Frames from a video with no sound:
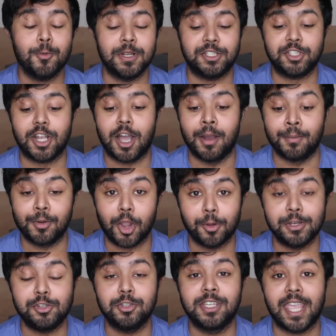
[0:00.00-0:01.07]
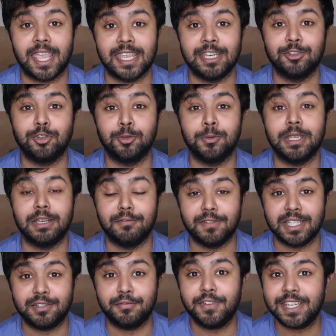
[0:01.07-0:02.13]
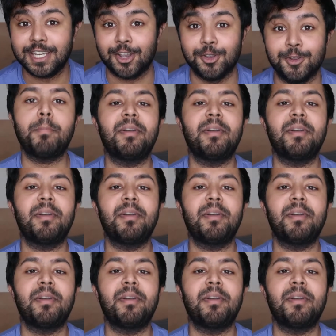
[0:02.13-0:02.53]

which I'm going to get into in this video.